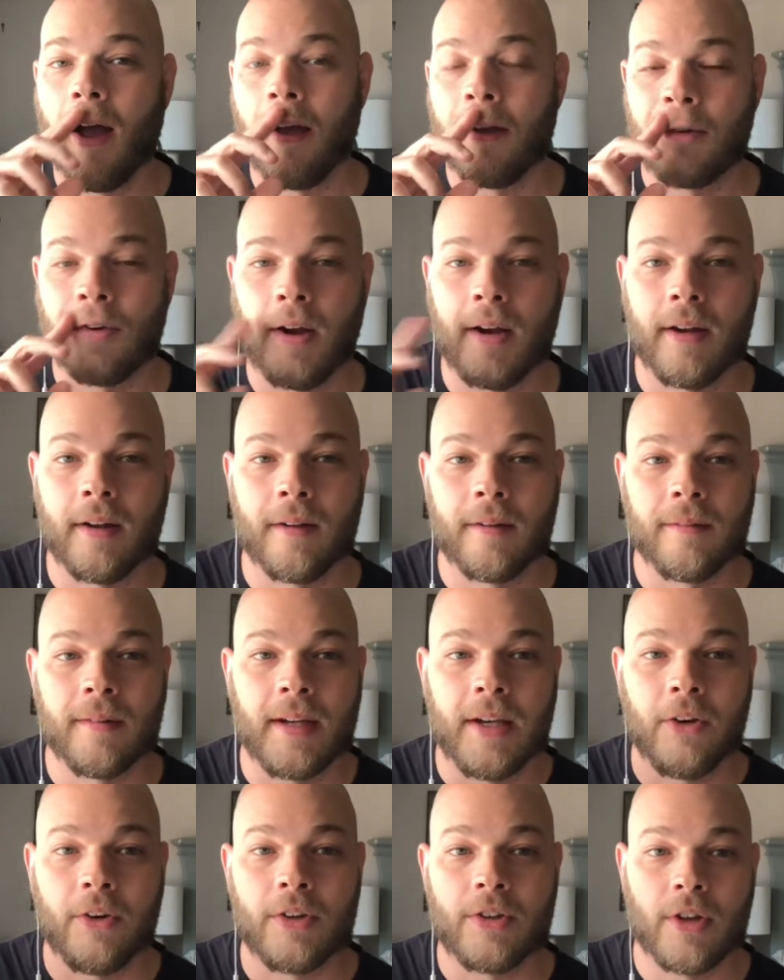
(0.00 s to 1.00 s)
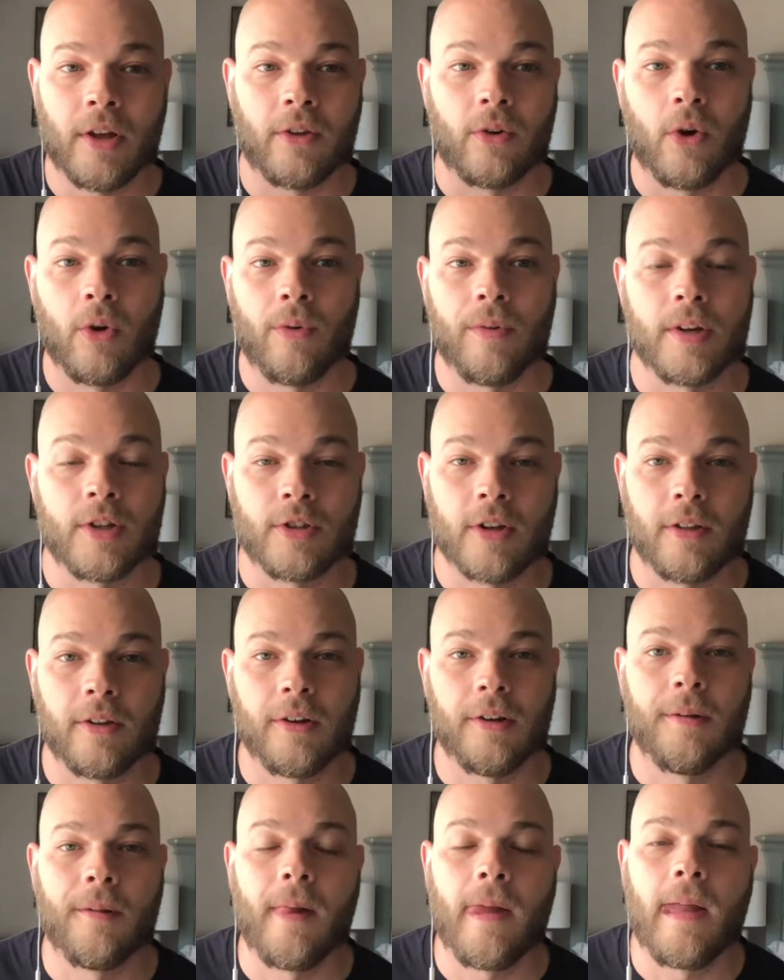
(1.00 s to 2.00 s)
trying to hear each other over each
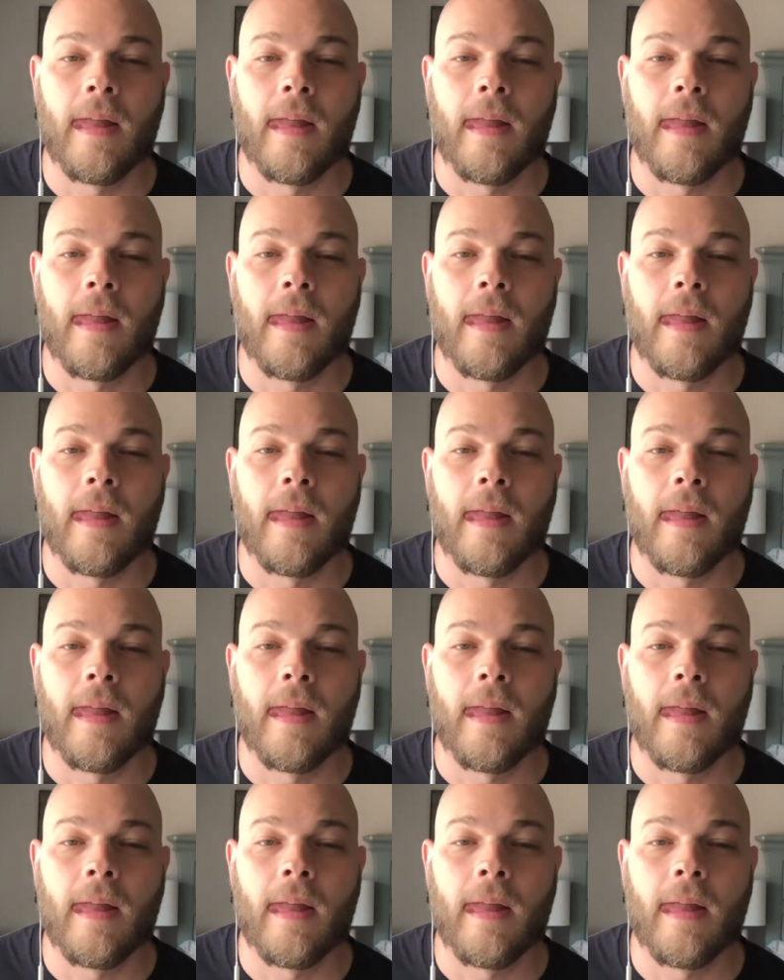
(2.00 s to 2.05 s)
other.